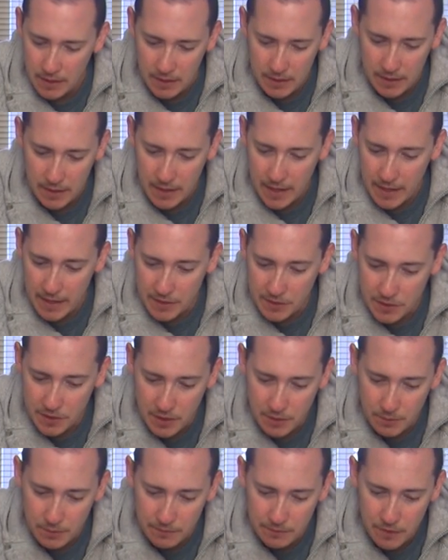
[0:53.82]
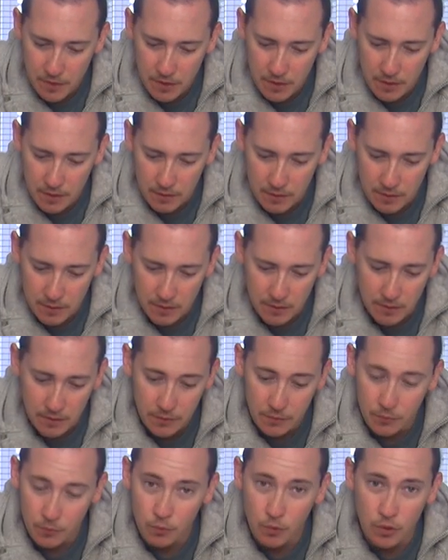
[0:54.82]
Okay, so we've got
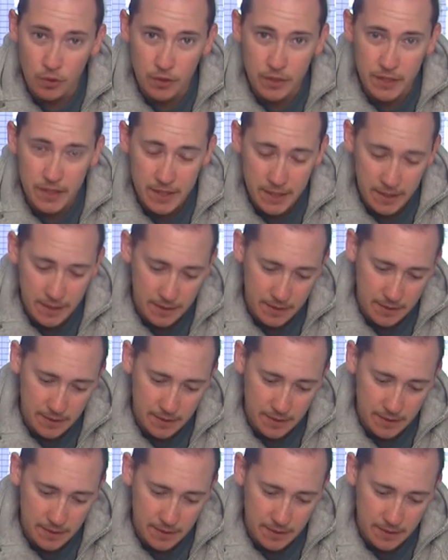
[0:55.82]
Roy,